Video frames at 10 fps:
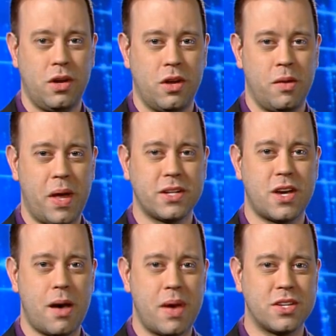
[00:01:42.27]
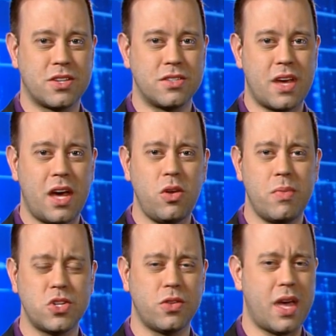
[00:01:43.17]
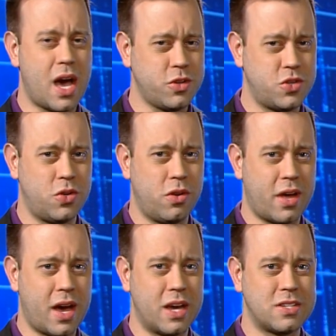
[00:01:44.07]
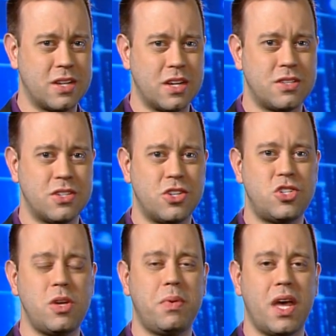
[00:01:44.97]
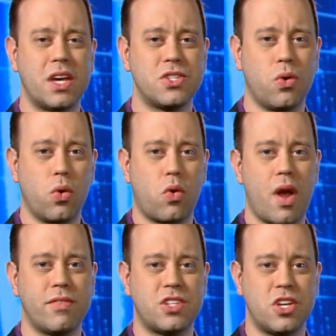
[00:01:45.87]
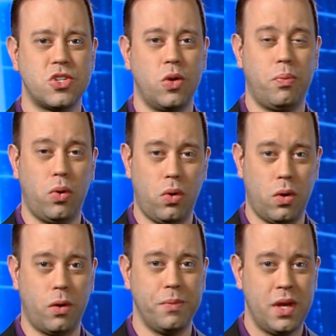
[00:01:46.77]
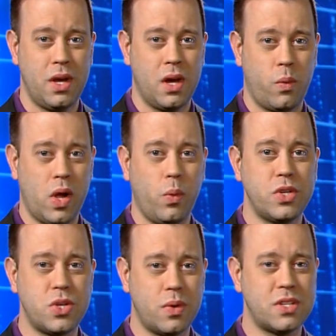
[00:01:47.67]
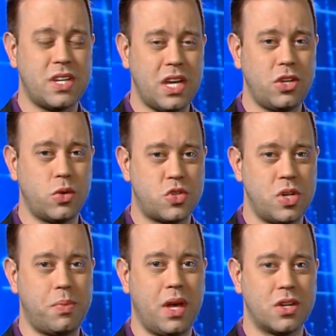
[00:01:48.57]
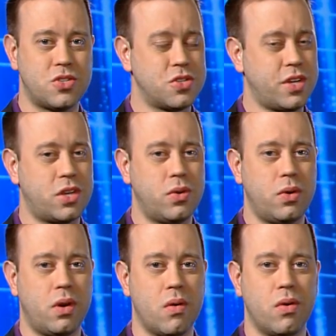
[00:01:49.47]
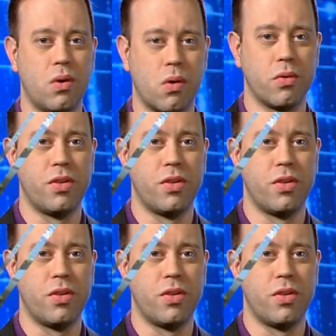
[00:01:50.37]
The Black Tom asks us, how do you measure the altitude of the I S S? Is it G P S or gravitational pull? Well, we do indeed use G P S, just like you do here on Earth.